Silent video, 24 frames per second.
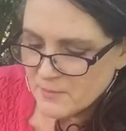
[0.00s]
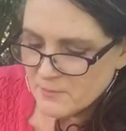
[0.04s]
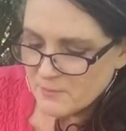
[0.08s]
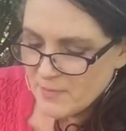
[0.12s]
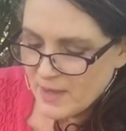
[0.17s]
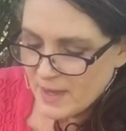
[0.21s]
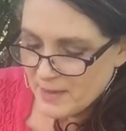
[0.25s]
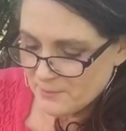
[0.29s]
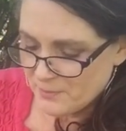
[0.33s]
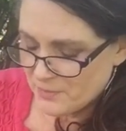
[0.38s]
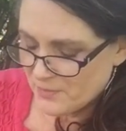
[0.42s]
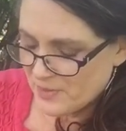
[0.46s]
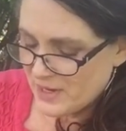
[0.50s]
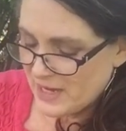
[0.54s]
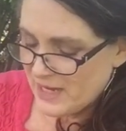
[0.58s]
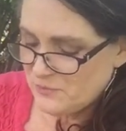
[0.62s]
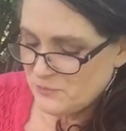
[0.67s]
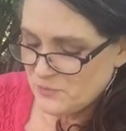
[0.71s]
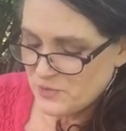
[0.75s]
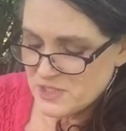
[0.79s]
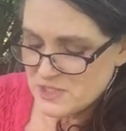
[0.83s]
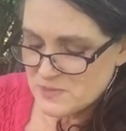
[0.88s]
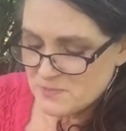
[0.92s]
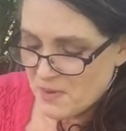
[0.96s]
My
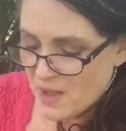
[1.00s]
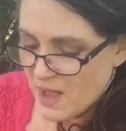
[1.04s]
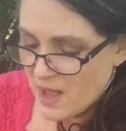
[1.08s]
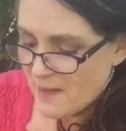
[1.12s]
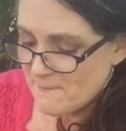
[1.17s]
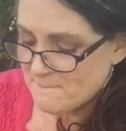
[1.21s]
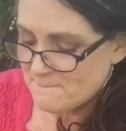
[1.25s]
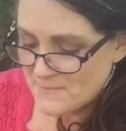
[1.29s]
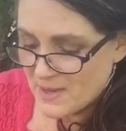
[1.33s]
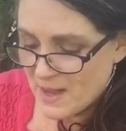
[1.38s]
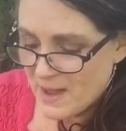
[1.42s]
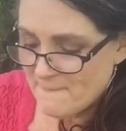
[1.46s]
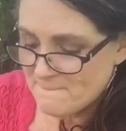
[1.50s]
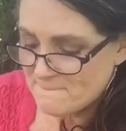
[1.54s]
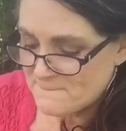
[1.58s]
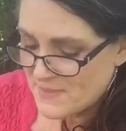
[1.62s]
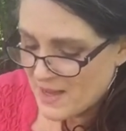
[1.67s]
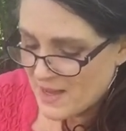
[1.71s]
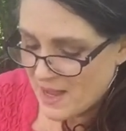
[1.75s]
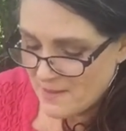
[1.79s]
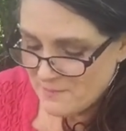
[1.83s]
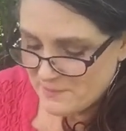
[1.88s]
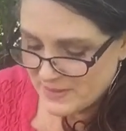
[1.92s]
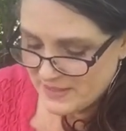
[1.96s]
brain was
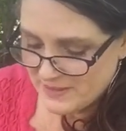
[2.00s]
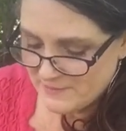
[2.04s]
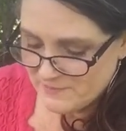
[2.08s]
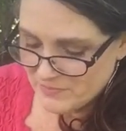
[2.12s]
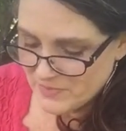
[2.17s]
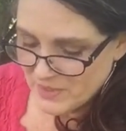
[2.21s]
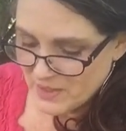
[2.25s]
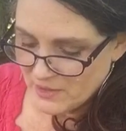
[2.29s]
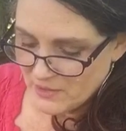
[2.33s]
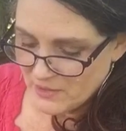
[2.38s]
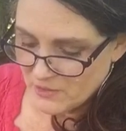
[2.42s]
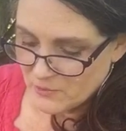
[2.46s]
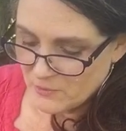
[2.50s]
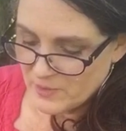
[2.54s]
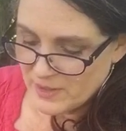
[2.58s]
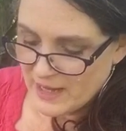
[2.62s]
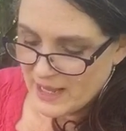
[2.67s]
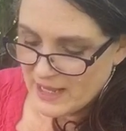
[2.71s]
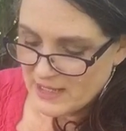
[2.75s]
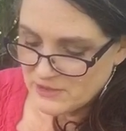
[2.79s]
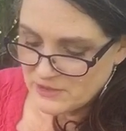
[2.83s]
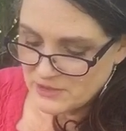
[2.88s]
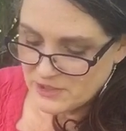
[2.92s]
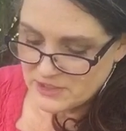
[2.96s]
popping when
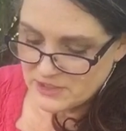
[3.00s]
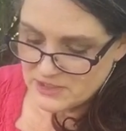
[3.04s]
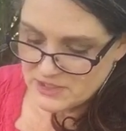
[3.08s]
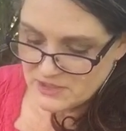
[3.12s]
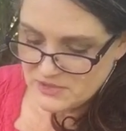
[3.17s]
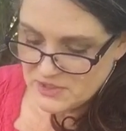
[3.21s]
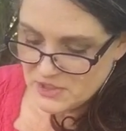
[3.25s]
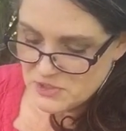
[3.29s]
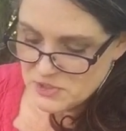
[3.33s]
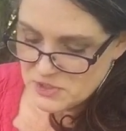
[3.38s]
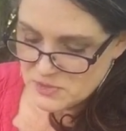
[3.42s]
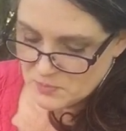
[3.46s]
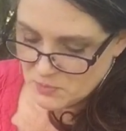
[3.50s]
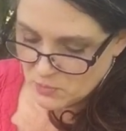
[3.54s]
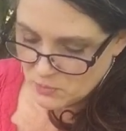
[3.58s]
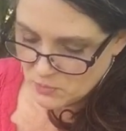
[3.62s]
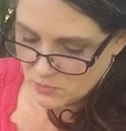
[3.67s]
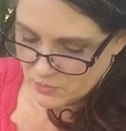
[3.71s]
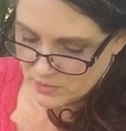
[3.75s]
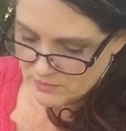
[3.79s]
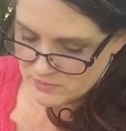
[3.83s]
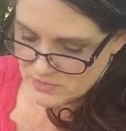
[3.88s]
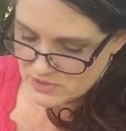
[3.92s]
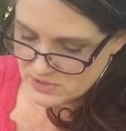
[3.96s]
I looked at those
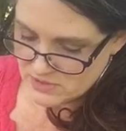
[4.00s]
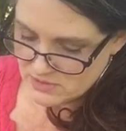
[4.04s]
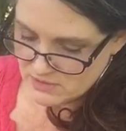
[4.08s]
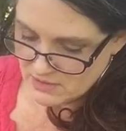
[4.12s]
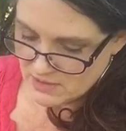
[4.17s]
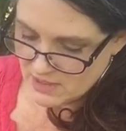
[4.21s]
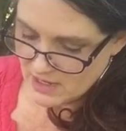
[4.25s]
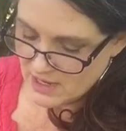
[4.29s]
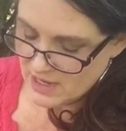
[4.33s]
poems.